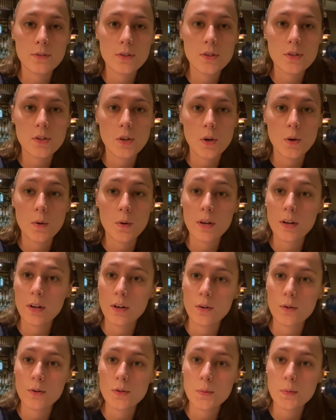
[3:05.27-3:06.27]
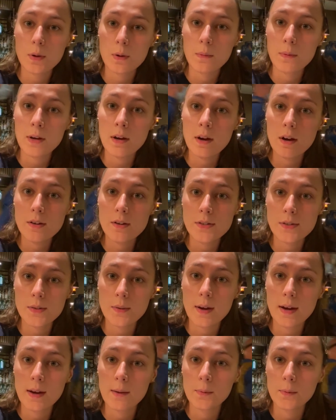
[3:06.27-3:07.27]
So here's where we are. So
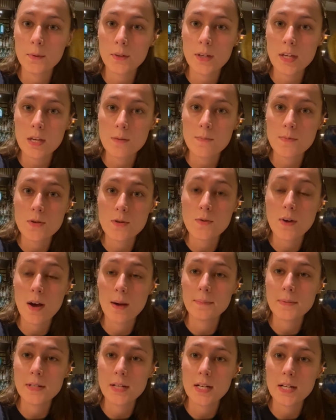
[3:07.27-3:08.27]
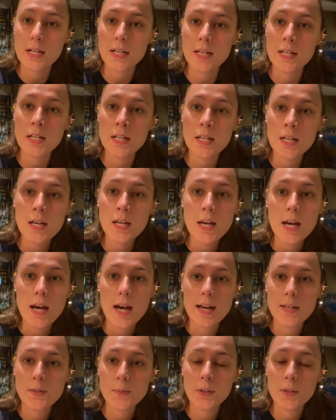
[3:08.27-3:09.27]
I will keep you updated
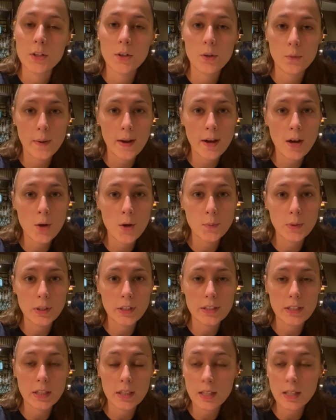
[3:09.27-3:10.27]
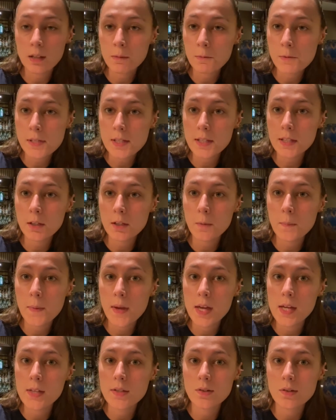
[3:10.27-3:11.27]
as we look around. We looked at the animals a little
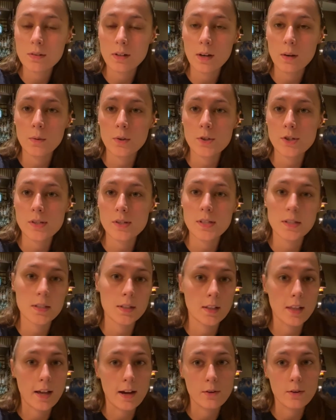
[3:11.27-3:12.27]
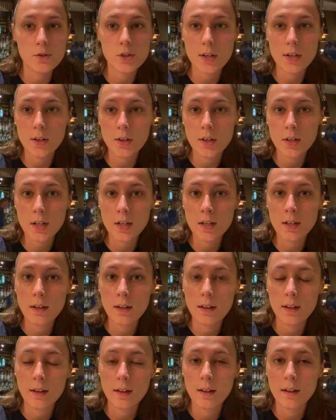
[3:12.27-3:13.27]
bit. So now we're just in the lounge area
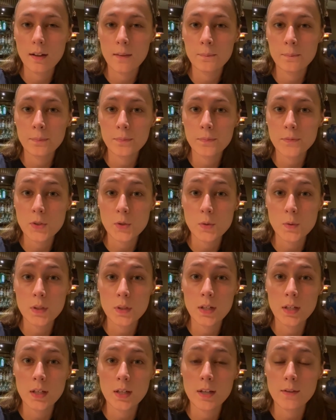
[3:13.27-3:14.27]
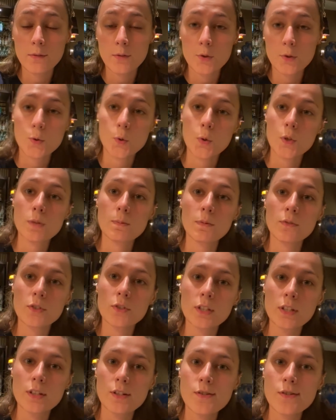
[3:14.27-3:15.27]
um, doing a first course before
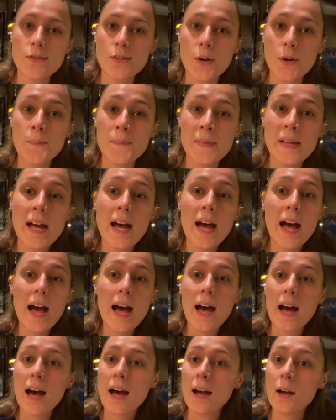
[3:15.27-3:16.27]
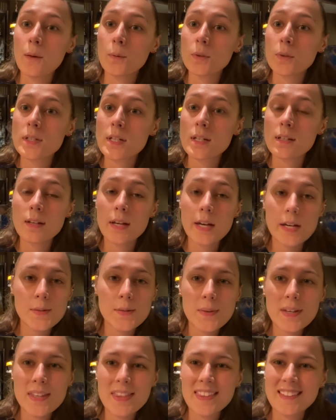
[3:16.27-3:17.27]
dinner. So I will take you guys
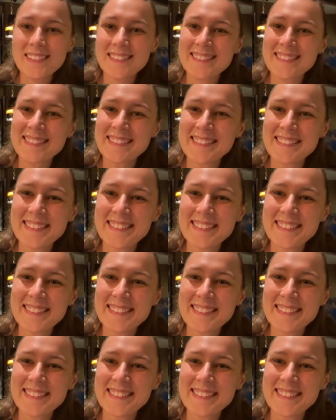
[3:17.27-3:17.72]
back.